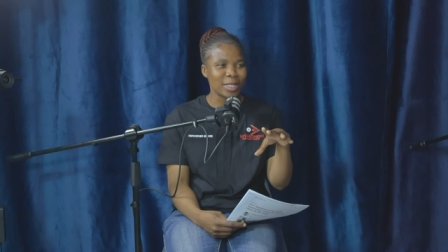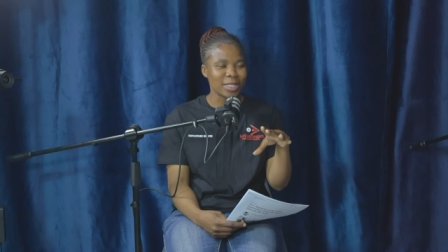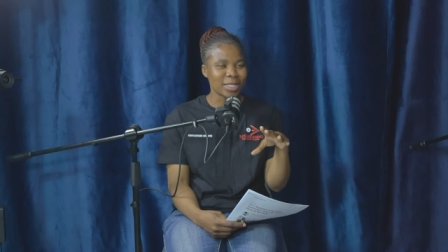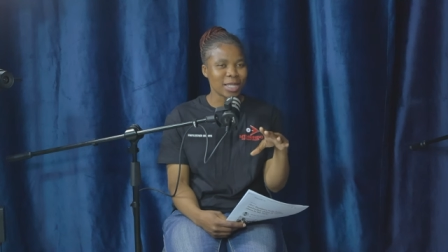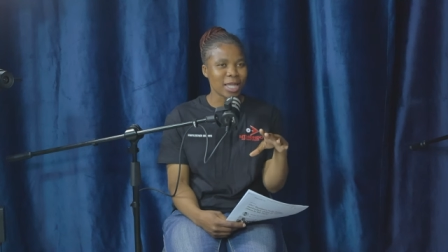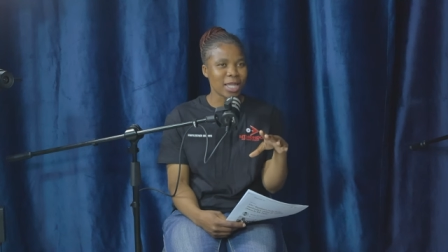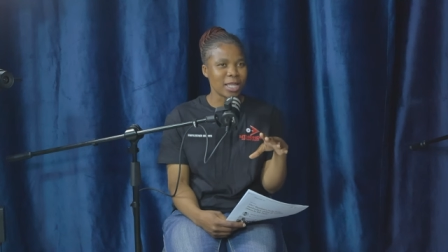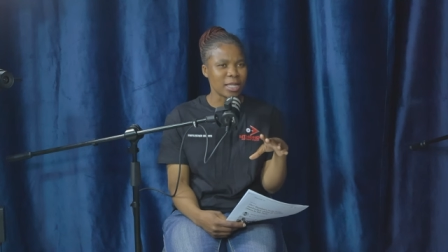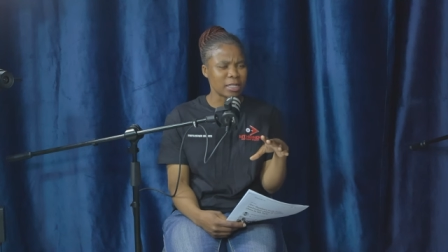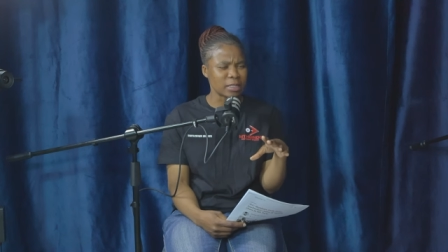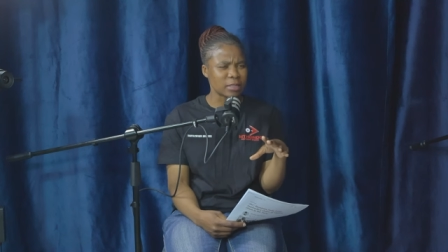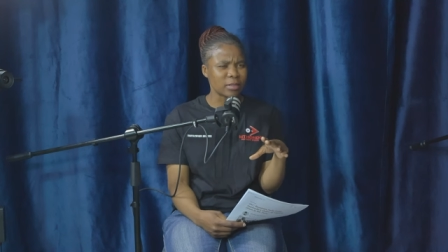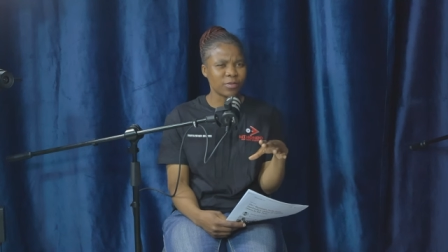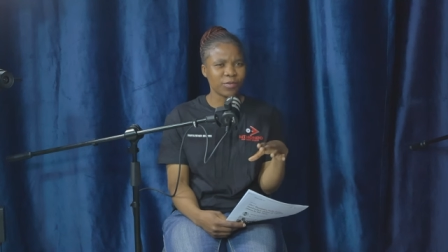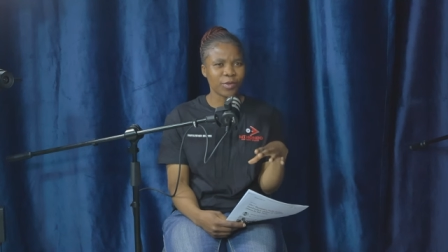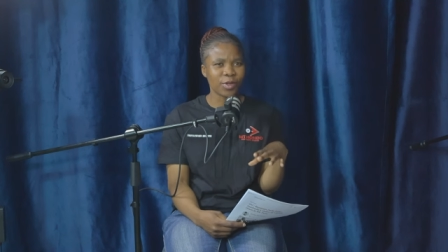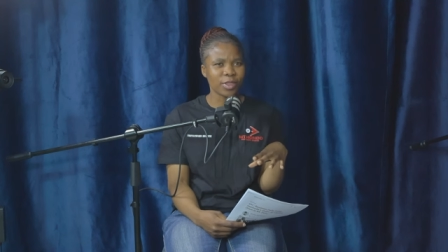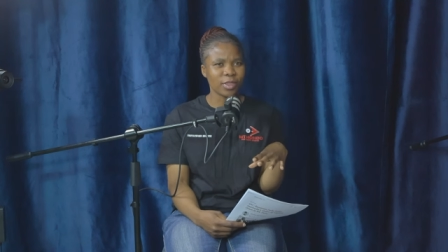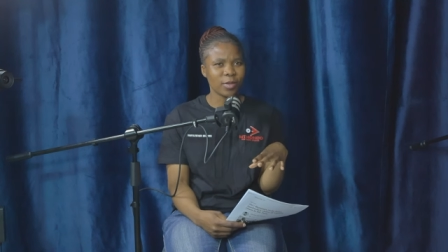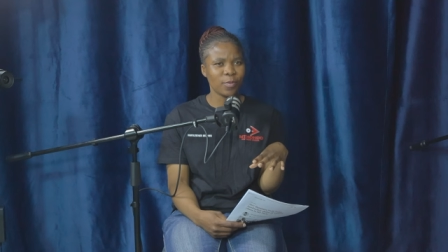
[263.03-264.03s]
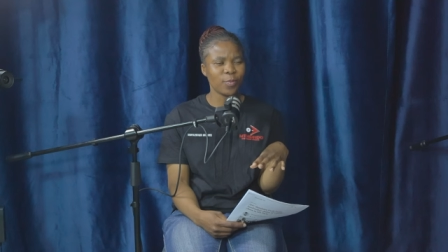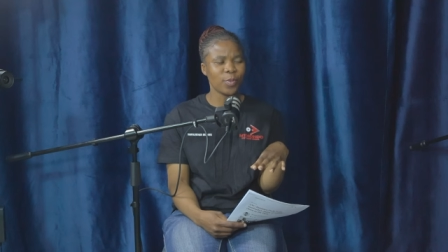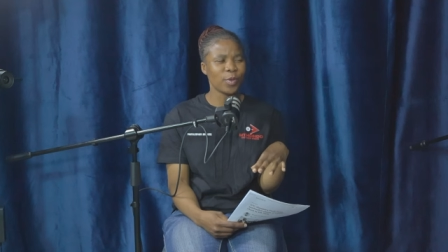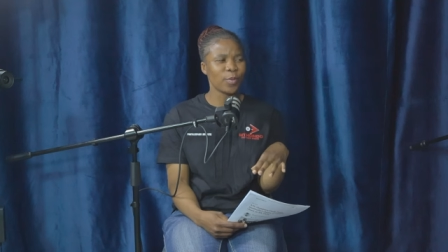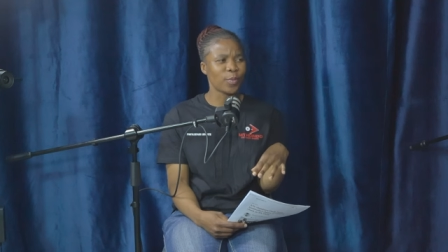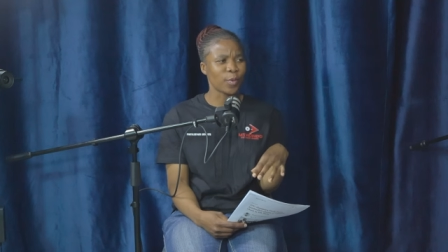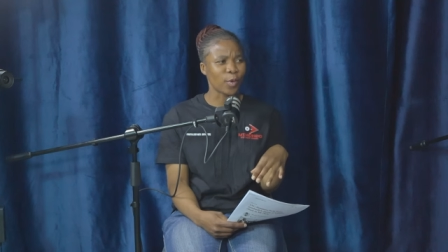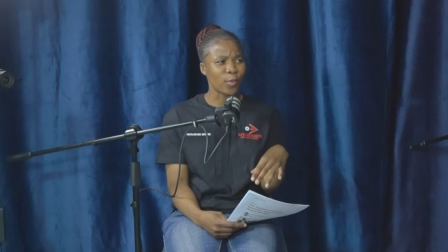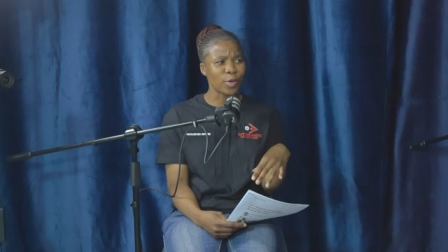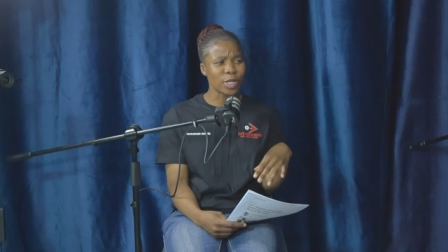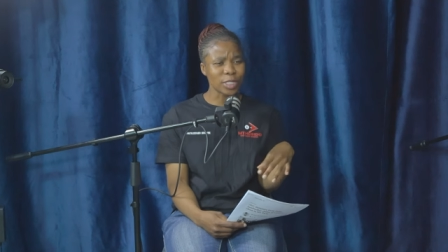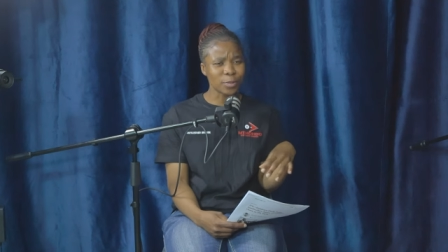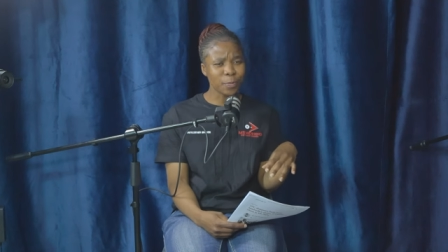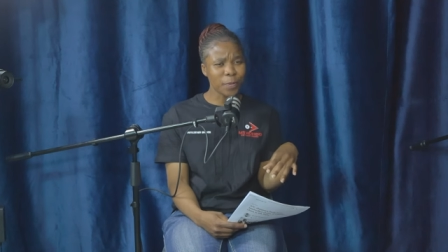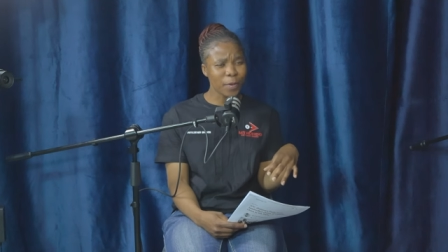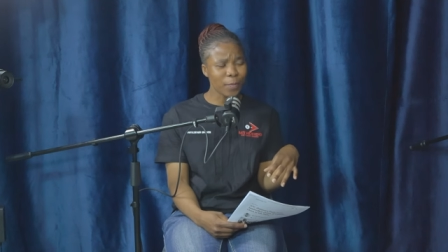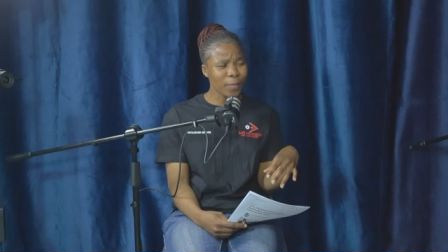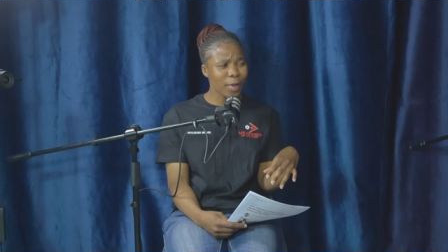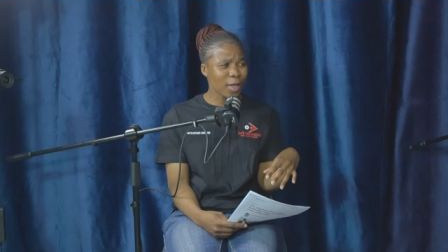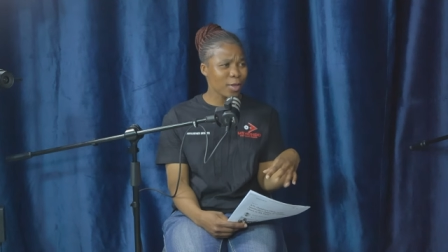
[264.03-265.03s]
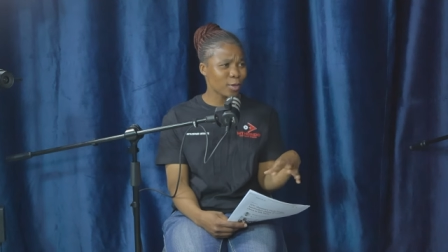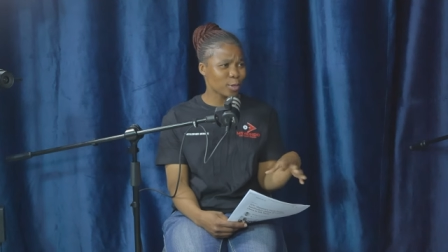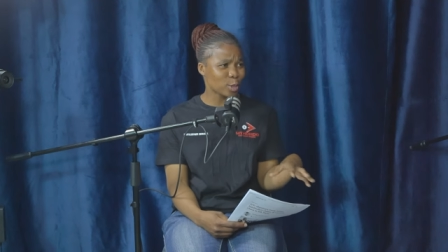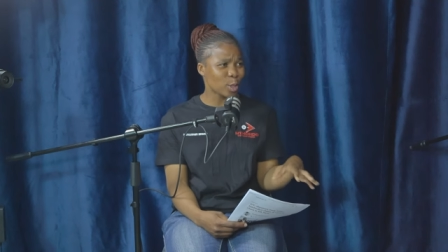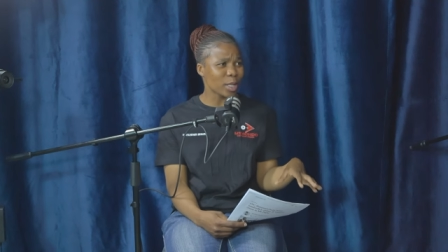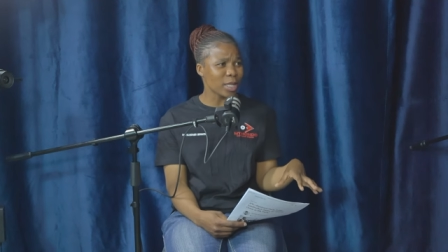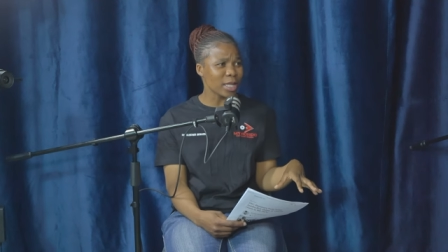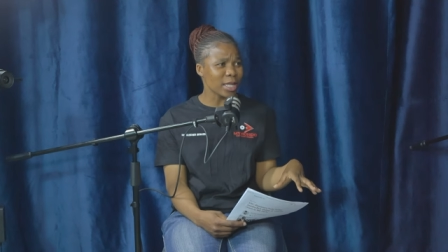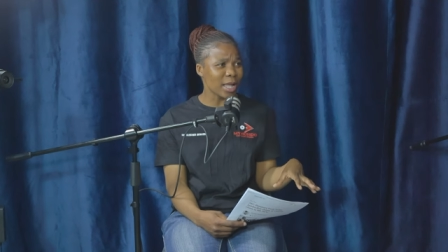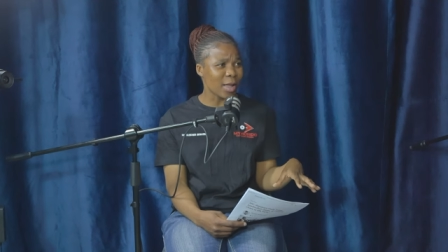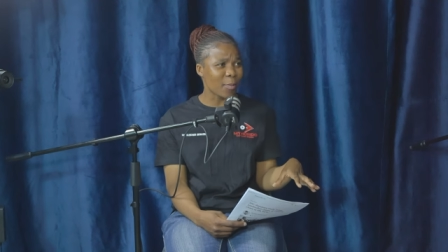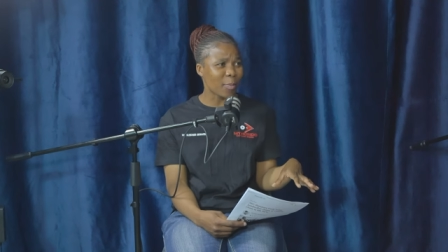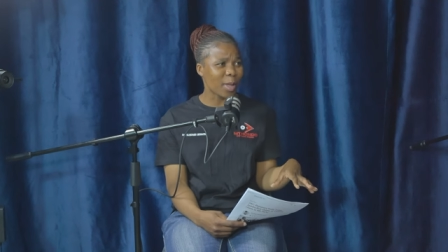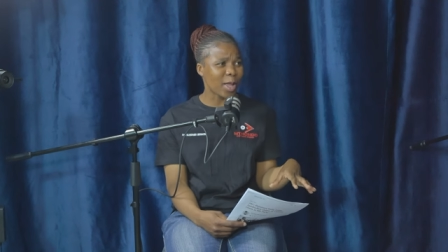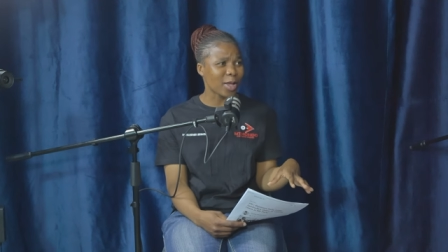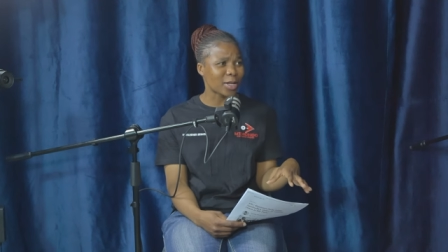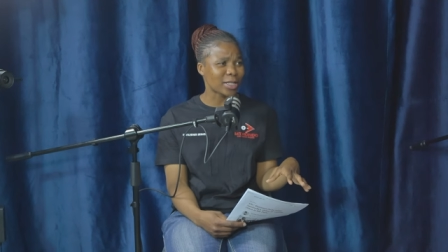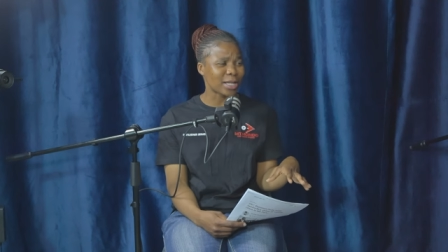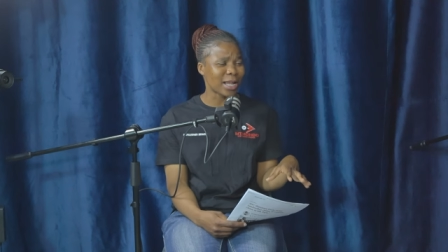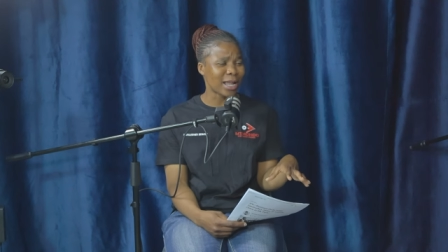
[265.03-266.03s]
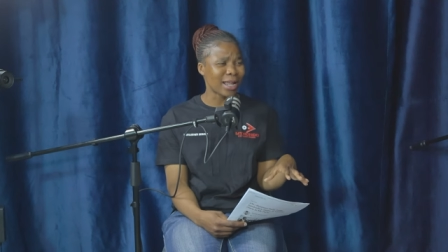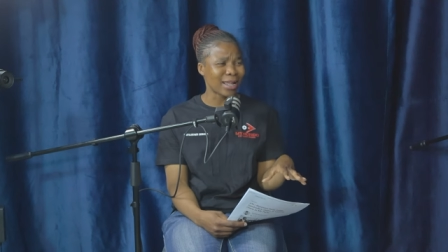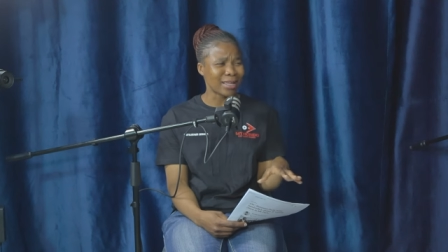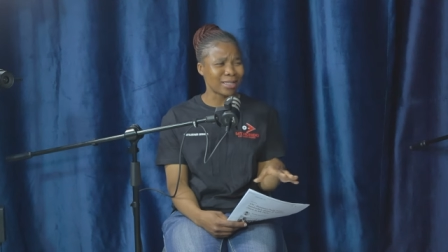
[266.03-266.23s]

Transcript: saying he's for the people. Which people are you talking about?